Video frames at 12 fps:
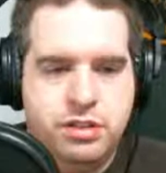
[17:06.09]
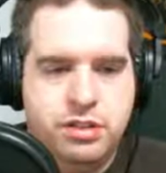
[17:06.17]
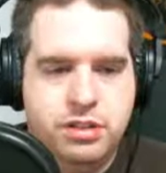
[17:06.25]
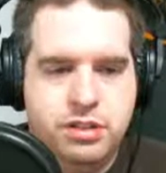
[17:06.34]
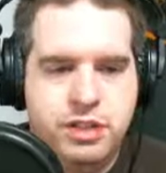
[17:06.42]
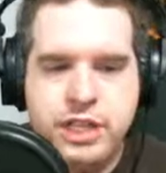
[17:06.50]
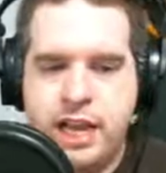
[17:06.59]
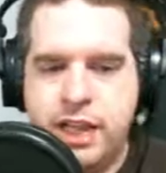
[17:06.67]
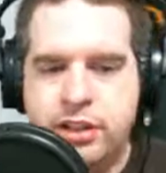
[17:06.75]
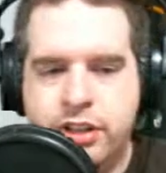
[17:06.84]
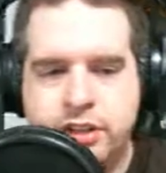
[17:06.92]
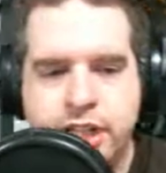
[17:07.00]
Yeah,
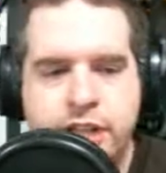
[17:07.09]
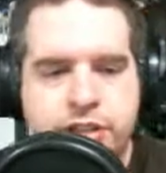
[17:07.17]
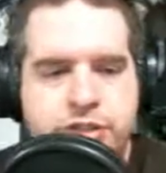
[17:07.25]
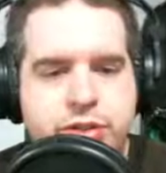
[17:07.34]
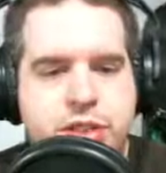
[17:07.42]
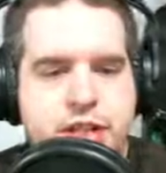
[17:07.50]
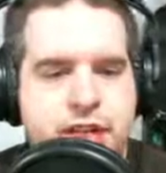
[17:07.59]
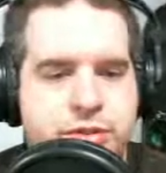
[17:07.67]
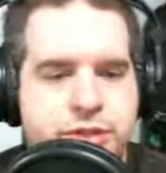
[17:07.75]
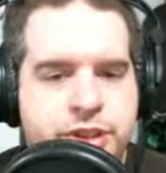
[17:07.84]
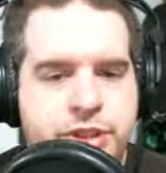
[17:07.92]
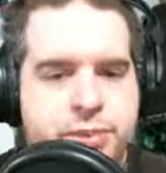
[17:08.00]
it looks like the street dates
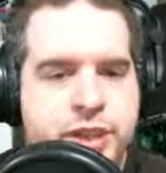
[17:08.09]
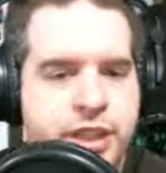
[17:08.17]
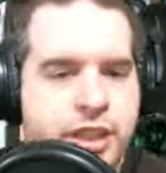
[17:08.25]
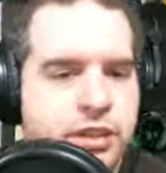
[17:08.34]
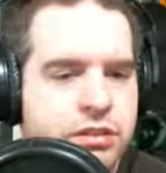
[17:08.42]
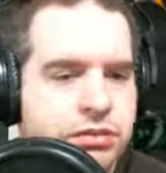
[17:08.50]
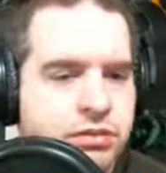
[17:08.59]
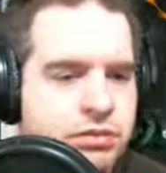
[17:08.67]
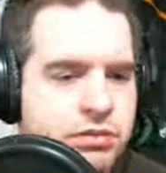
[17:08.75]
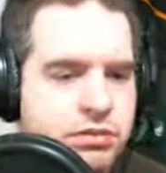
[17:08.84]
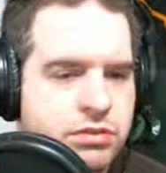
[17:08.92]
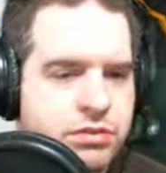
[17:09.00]
will just be
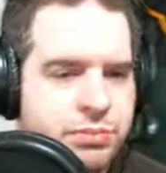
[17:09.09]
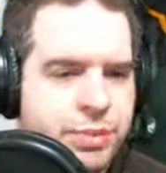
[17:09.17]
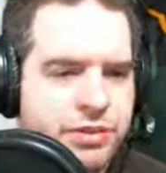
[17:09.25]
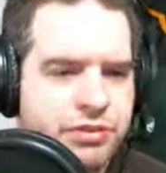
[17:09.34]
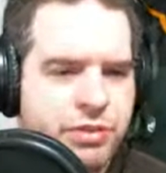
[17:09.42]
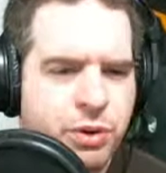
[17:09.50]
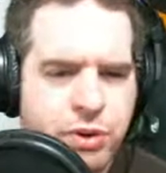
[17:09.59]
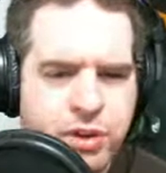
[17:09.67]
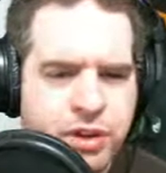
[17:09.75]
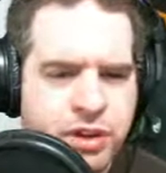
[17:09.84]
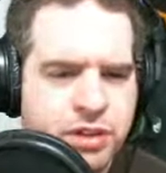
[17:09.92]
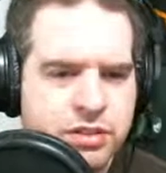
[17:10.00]

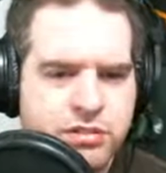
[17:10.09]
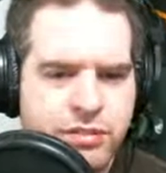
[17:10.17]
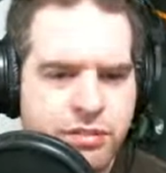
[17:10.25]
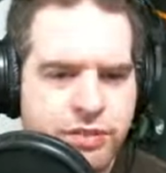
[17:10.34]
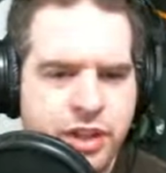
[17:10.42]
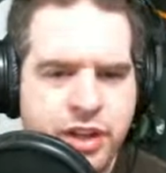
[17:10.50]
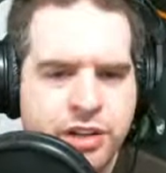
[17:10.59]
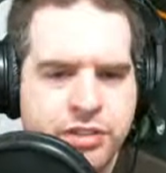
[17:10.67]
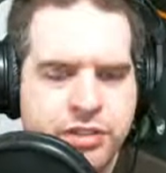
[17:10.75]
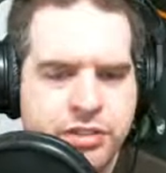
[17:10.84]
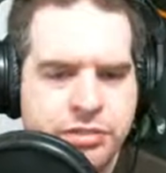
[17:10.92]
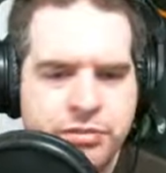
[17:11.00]
before the
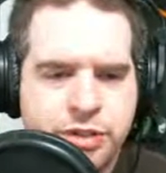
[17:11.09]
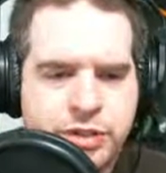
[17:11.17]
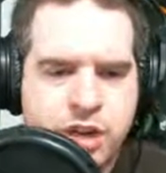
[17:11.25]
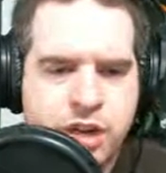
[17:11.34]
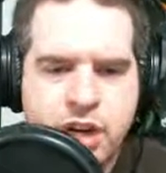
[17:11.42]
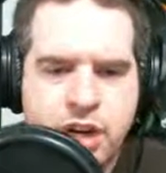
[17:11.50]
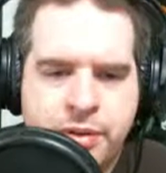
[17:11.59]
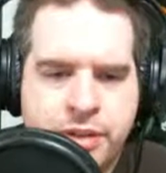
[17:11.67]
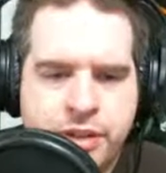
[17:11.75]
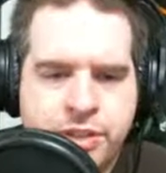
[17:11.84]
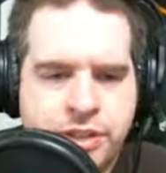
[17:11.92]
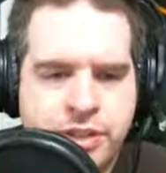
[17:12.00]
launch, which I
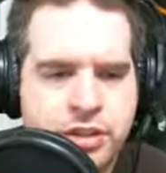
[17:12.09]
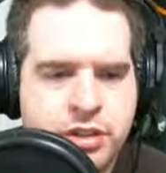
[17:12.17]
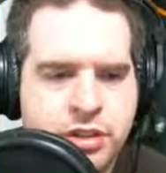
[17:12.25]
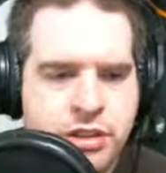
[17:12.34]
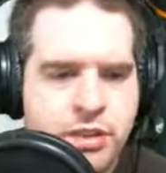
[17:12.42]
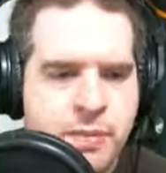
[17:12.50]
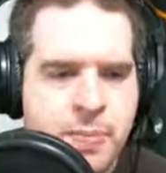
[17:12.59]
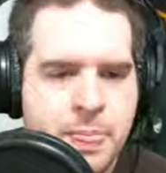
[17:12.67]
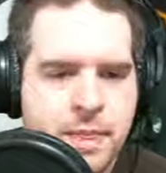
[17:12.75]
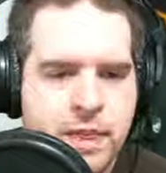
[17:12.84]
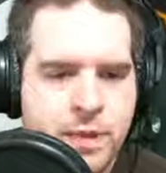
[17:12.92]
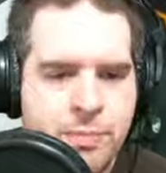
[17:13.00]
mean, sure.
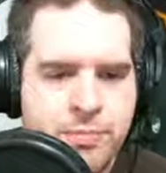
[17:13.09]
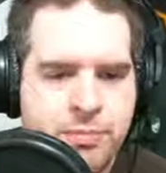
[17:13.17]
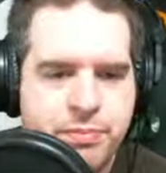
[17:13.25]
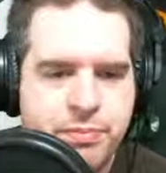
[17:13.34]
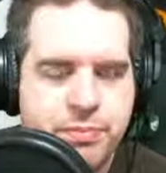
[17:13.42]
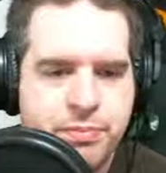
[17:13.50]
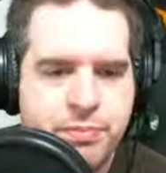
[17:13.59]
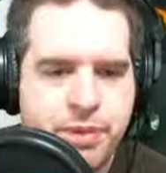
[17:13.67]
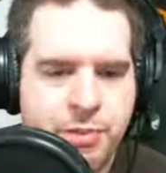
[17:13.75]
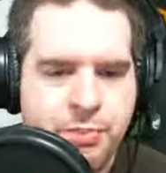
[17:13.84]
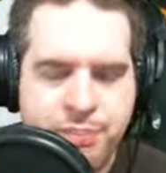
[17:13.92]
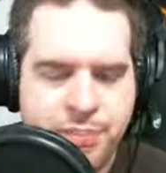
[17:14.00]
The
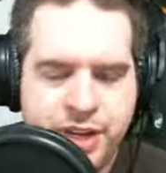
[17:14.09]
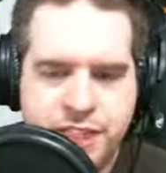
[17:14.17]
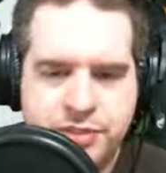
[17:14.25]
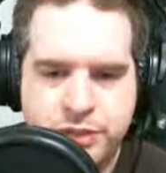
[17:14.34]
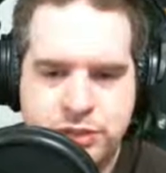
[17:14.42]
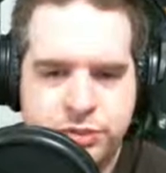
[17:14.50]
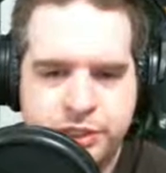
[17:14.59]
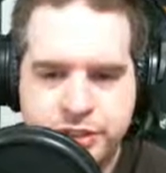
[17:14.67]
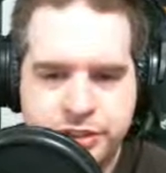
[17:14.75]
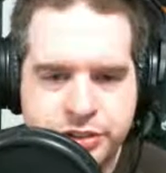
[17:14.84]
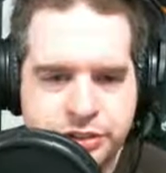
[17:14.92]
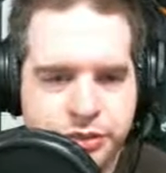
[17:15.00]
PS4 is
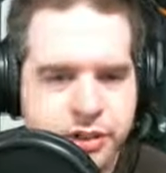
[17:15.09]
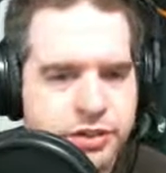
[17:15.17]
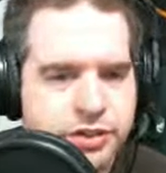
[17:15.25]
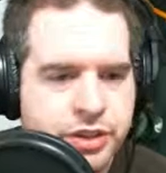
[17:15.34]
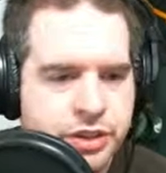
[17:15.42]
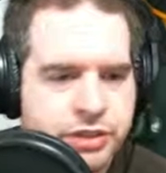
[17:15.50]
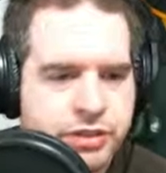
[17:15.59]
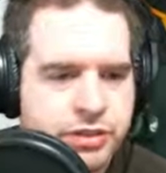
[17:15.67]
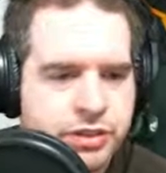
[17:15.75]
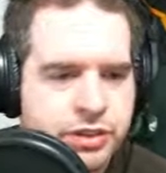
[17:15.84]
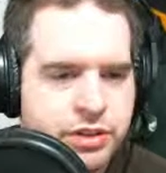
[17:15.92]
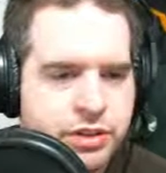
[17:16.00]
releasing sooner, so
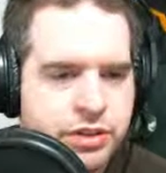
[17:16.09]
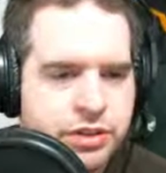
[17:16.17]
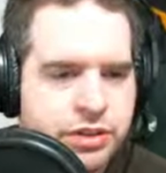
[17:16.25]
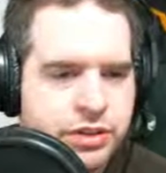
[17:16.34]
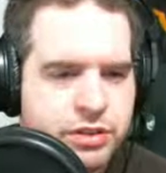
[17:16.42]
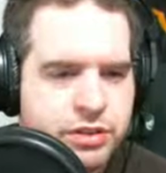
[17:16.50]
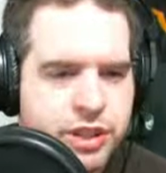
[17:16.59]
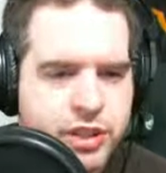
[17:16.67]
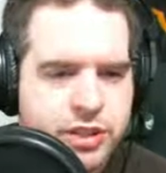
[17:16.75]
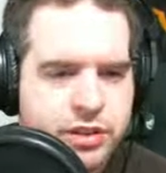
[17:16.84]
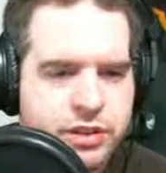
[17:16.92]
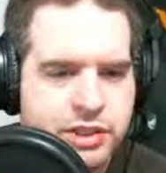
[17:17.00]
right? Is
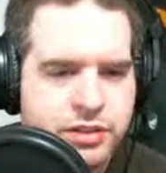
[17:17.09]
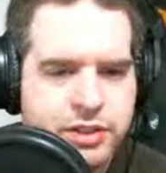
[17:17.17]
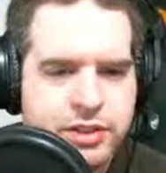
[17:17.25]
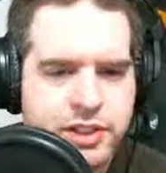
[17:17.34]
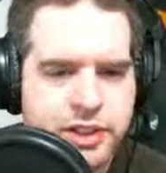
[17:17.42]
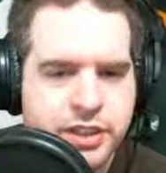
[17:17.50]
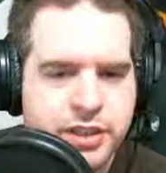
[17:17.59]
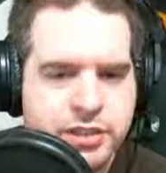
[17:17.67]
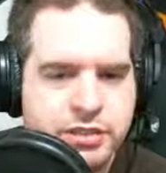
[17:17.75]
that what it's saying here?